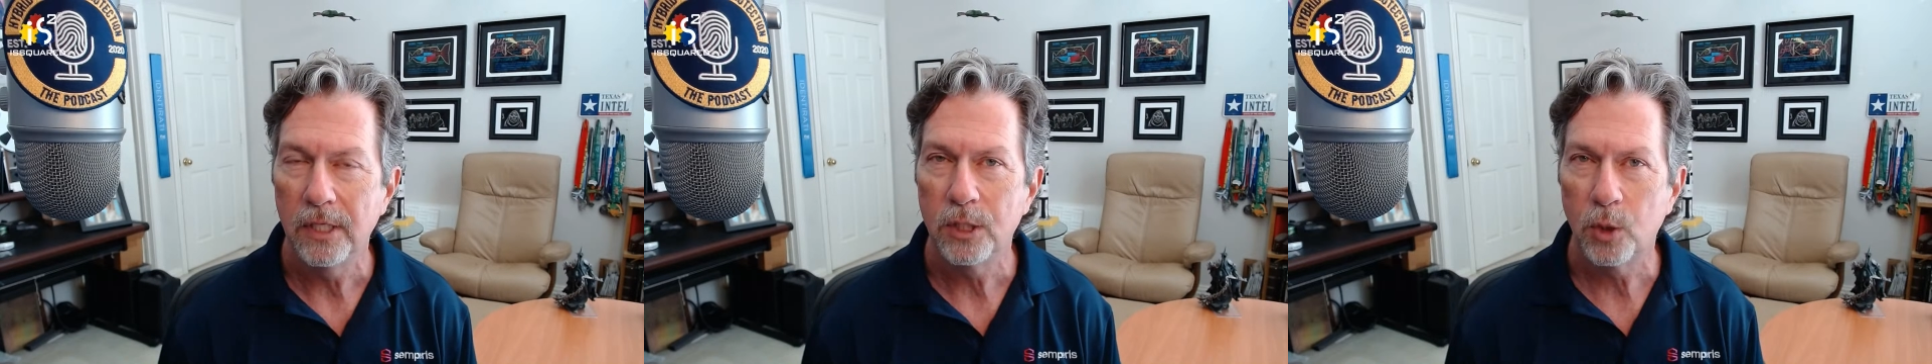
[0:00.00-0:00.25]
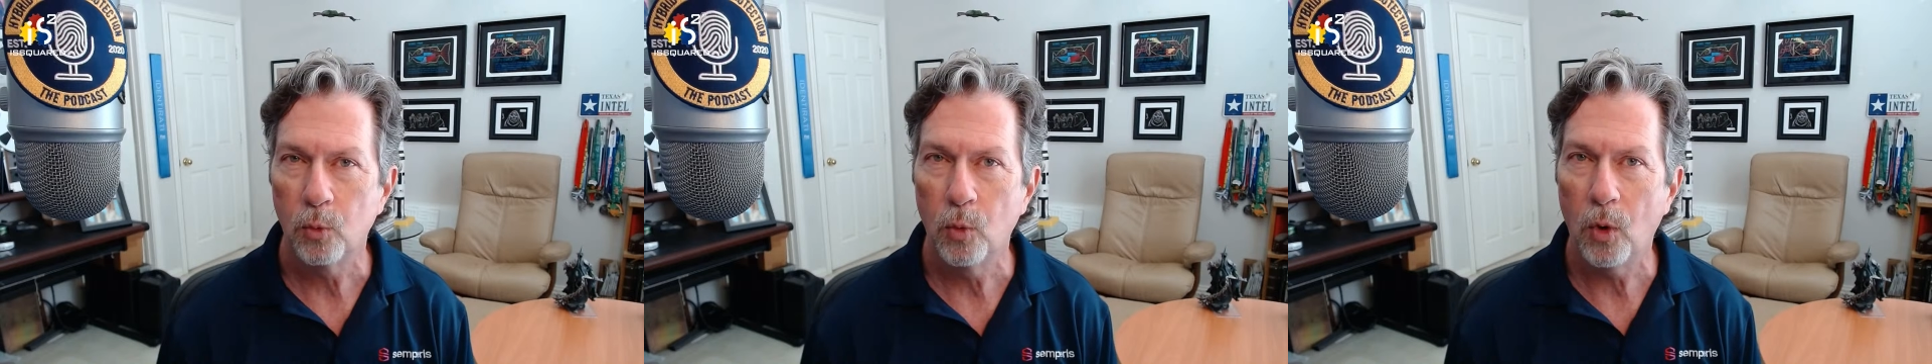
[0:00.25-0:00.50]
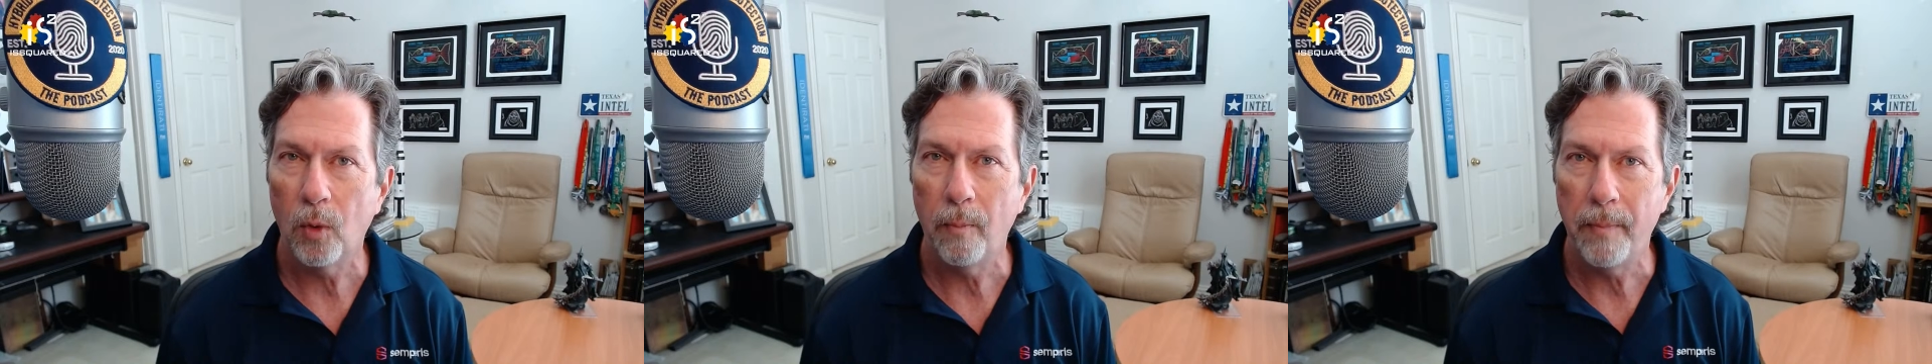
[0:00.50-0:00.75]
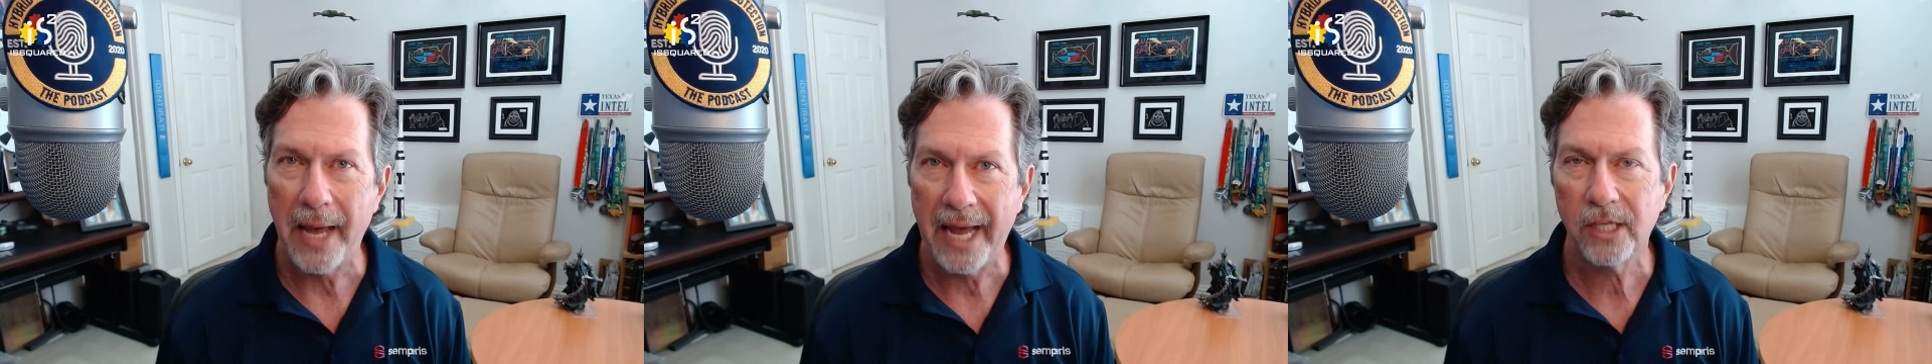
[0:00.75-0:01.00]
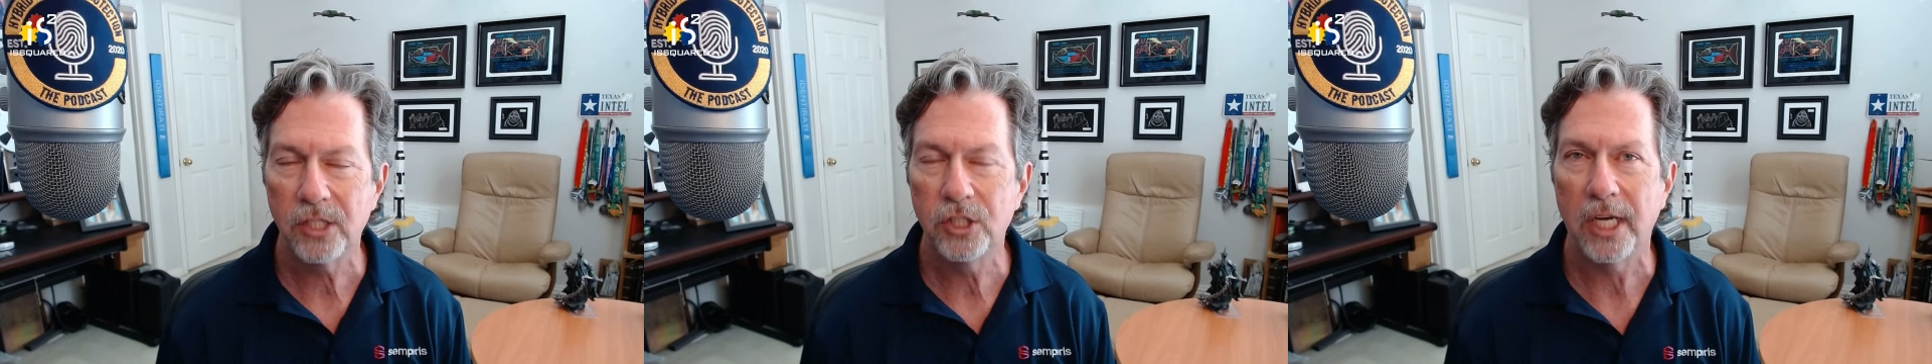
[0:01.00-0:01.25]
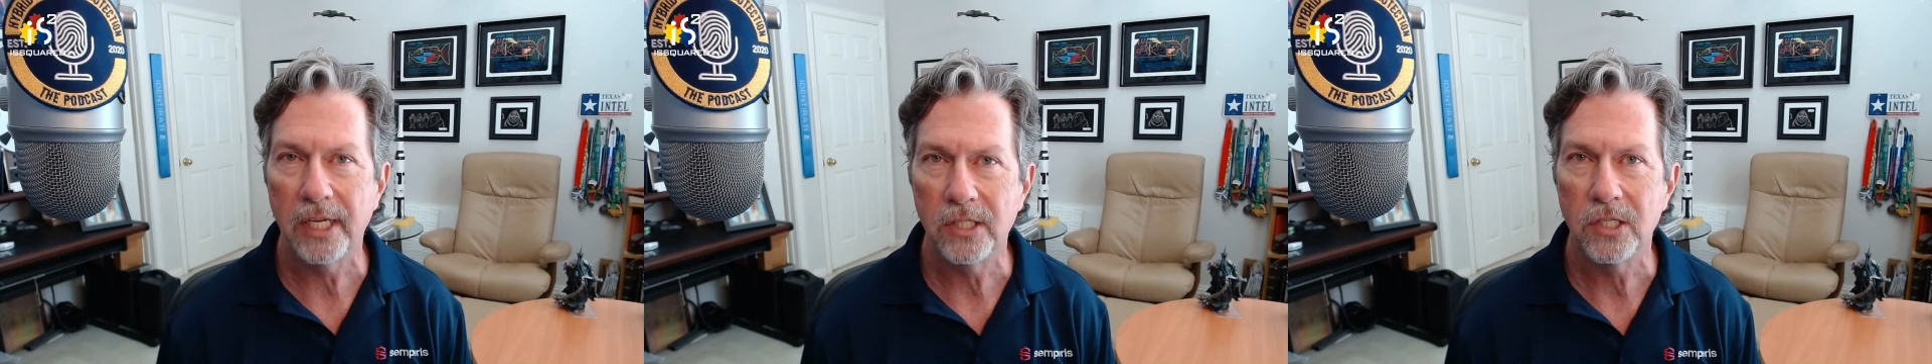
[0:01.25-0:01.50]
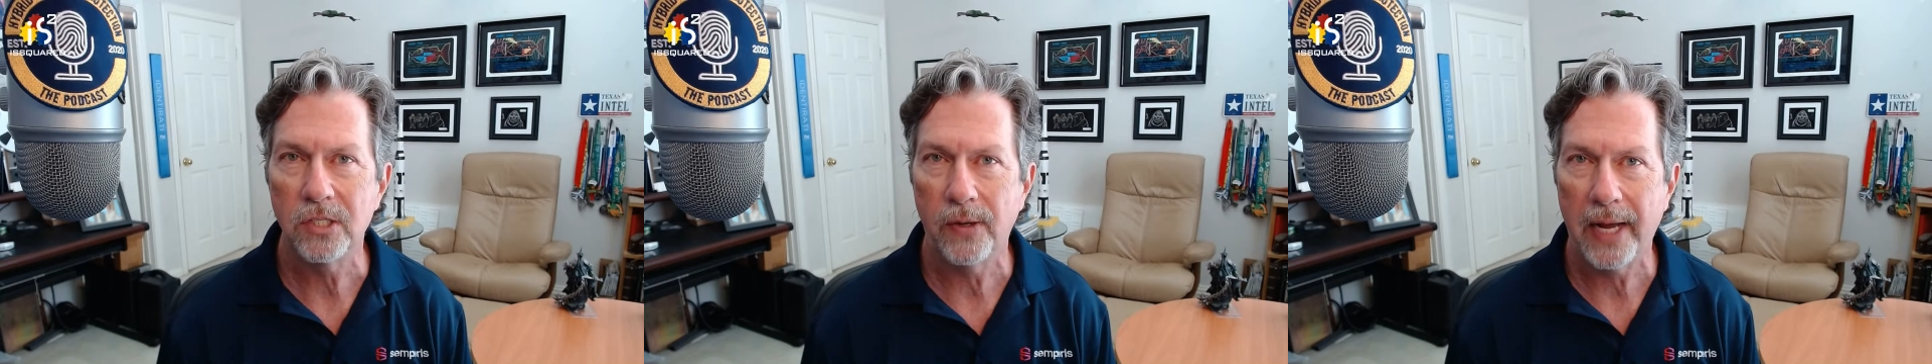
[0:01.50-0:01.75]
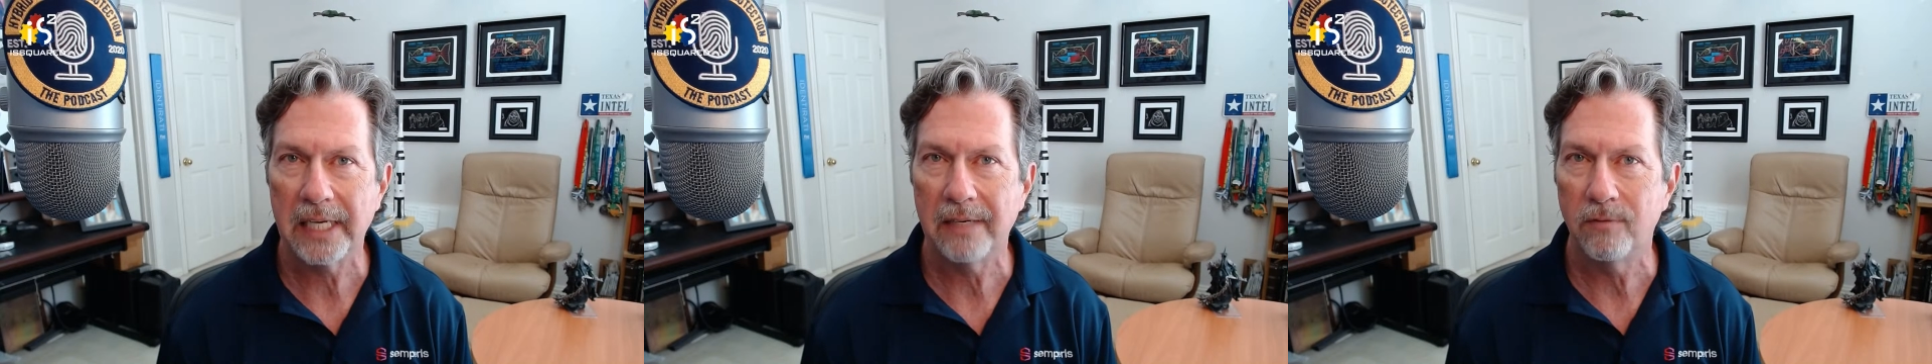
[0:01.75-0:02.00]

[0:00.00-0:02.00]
to roll back changes to Active